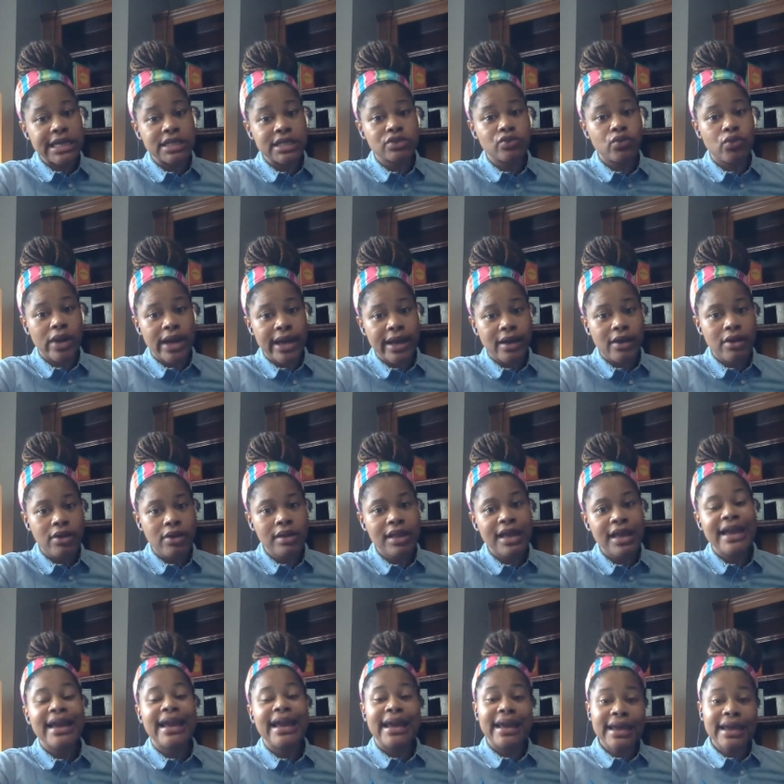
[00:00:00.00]
well,
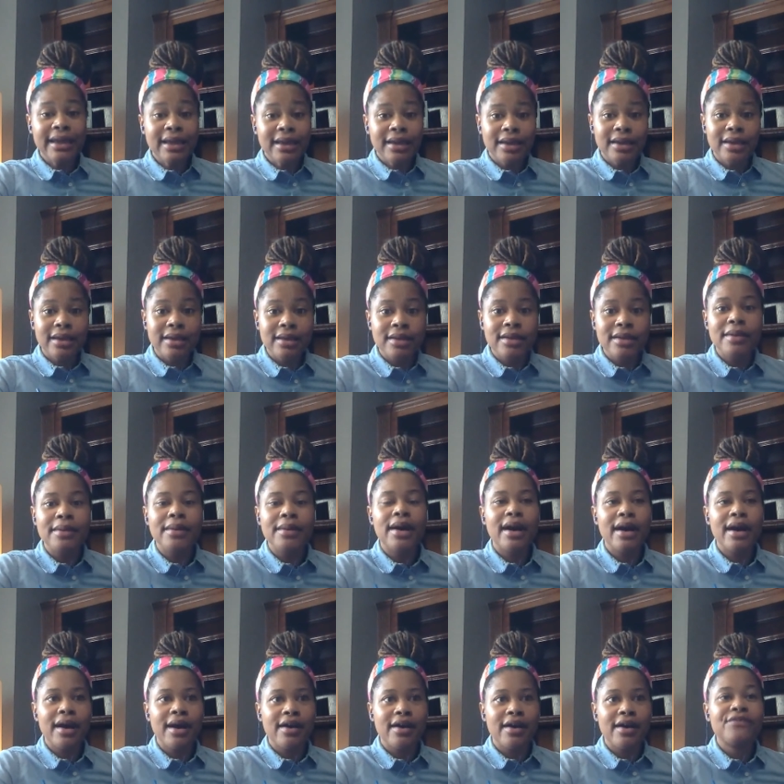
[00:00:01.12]
and
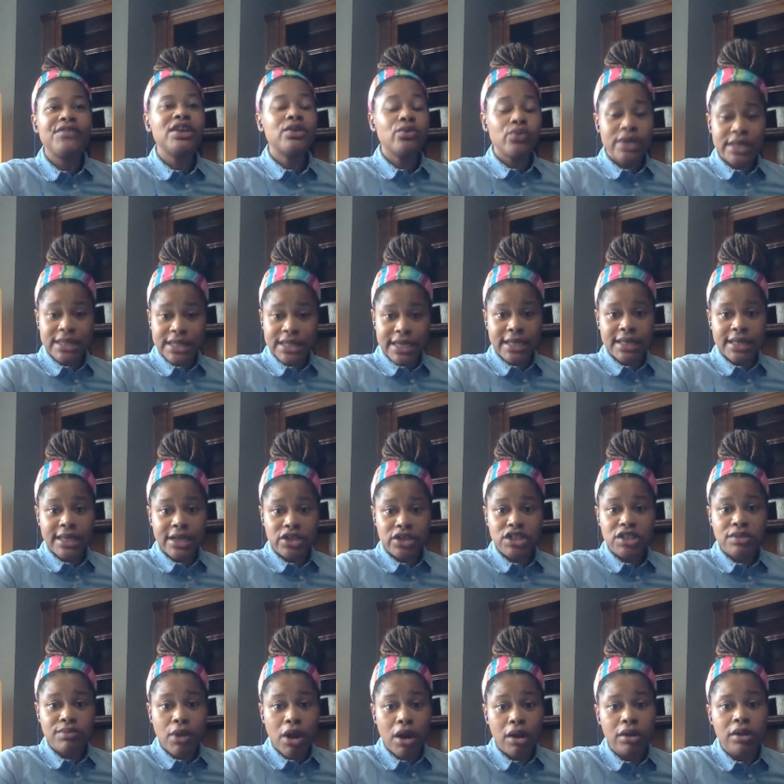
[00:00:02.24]
fit within their
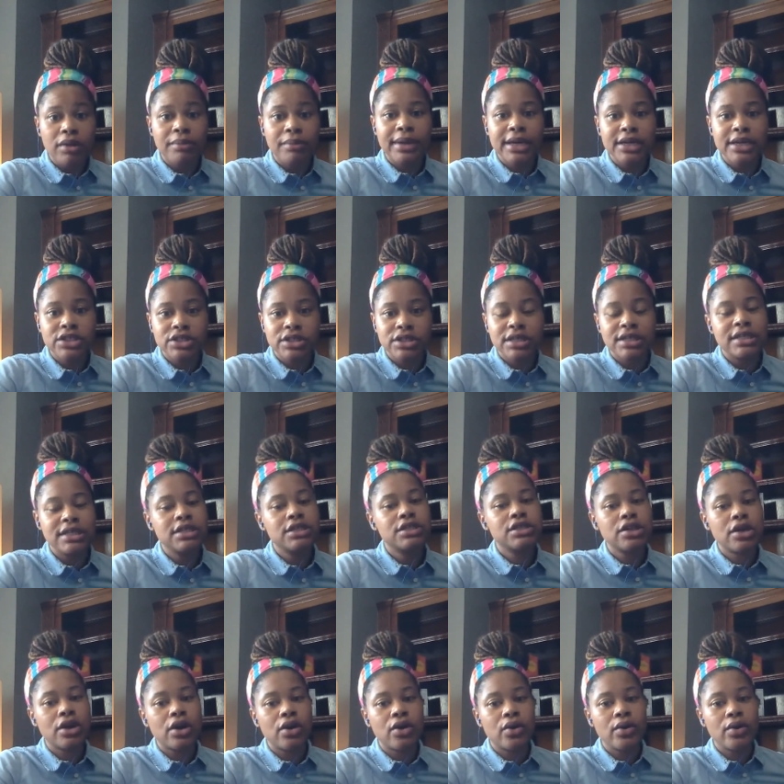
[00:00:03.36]
smaller budget. And
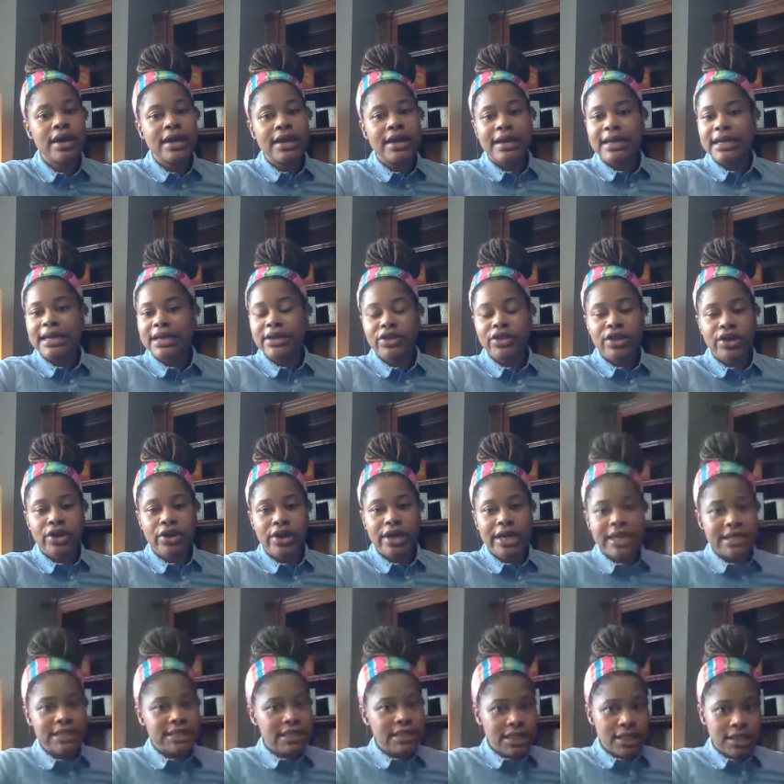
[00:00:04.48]
so
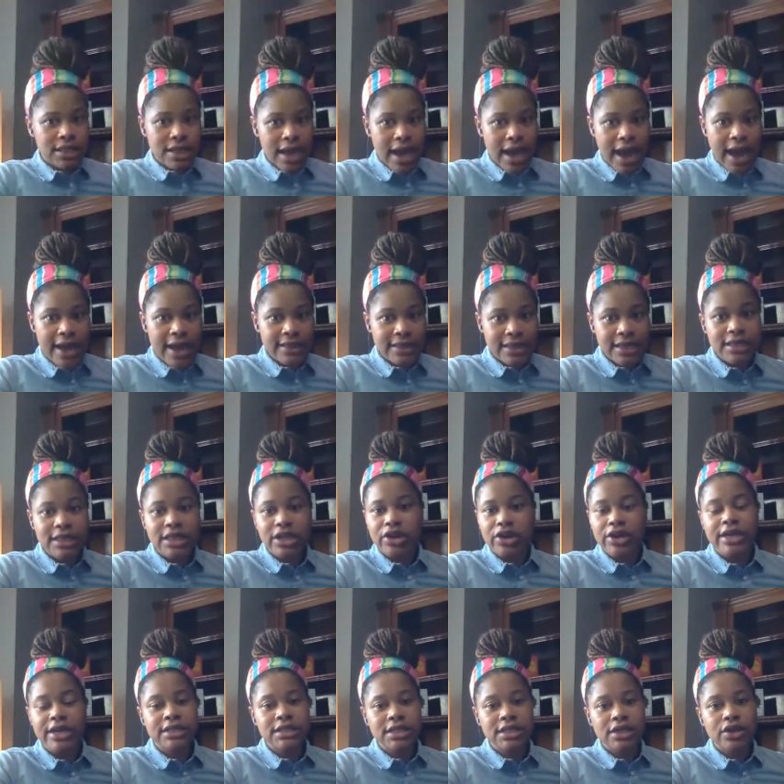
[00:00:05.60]
I think there
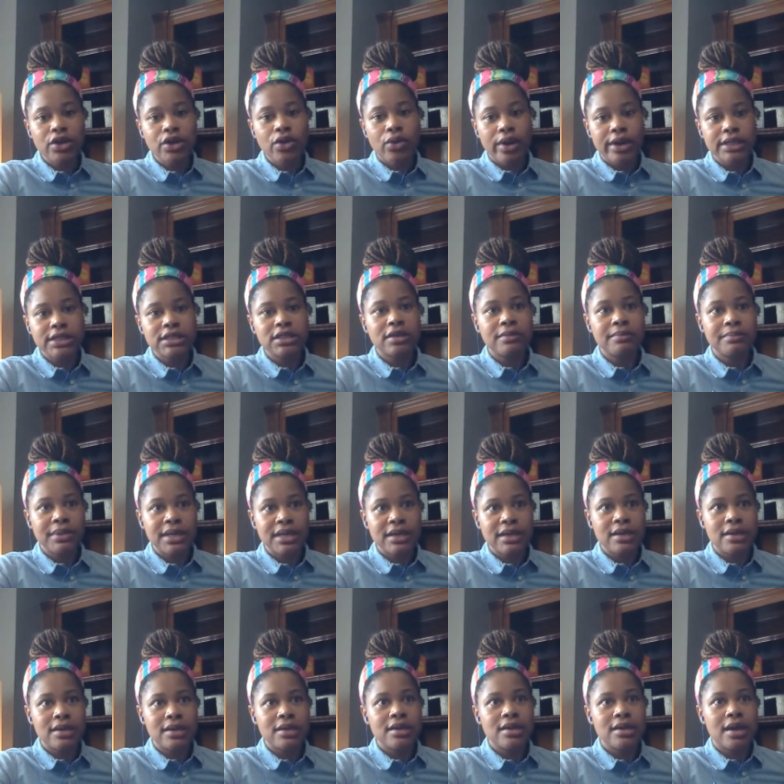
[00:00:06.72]
isn't going to
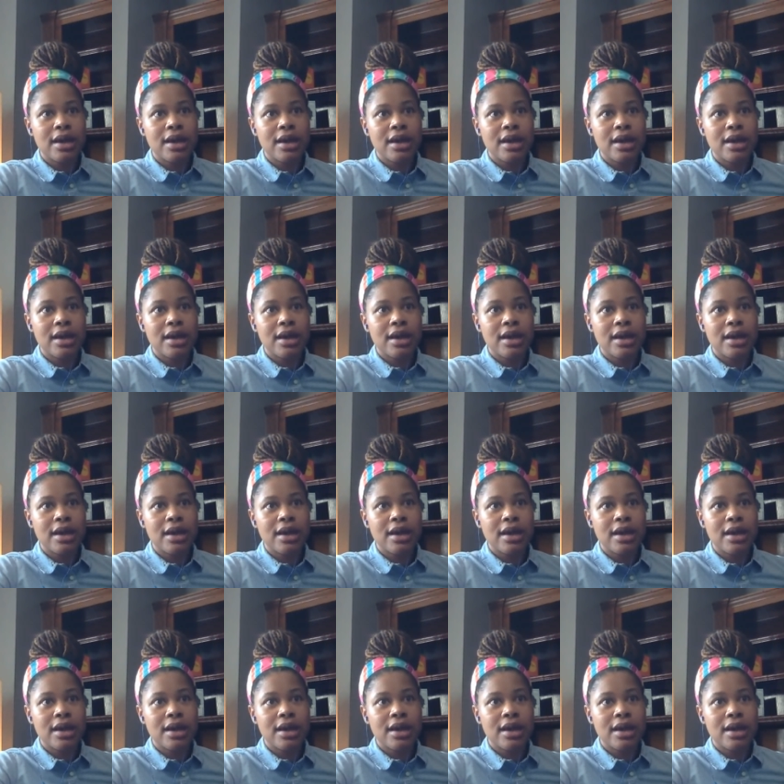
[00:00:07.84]
be,